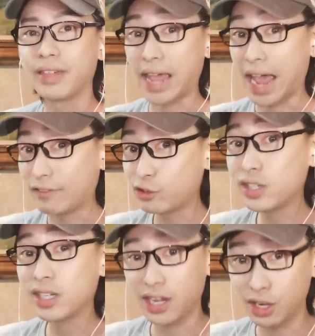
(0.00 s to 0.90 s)
they have
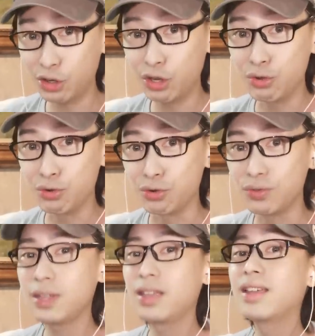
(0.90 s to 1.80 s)
to sing in
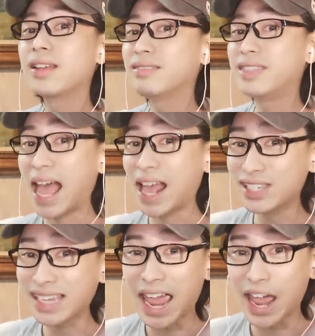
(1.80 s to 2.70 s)
tune,
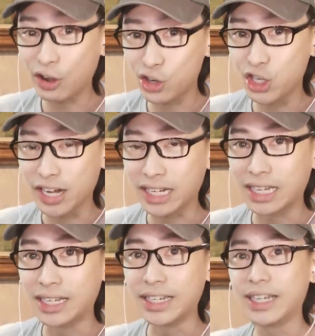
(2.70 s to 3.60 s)
dance
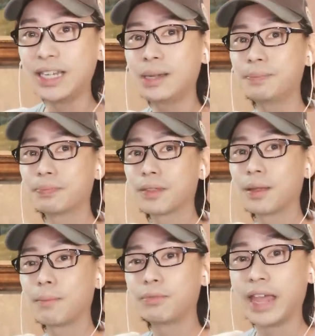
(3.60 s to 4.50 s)
energetically,
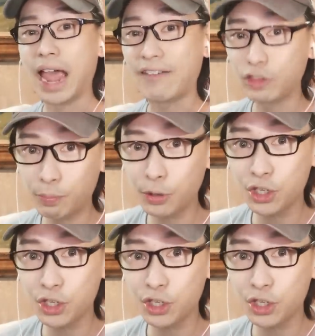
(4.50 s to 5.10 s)
they have to